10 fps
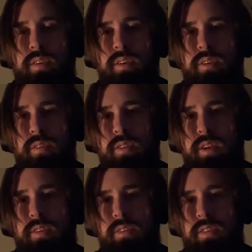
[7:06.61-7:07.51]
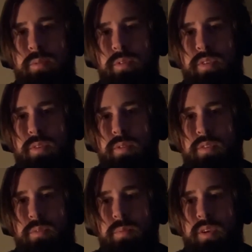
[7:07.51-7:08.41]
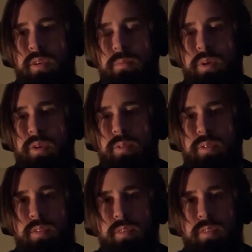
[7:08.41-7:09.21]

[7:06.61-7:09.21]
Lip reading: another lesson that was given to me by Ullr.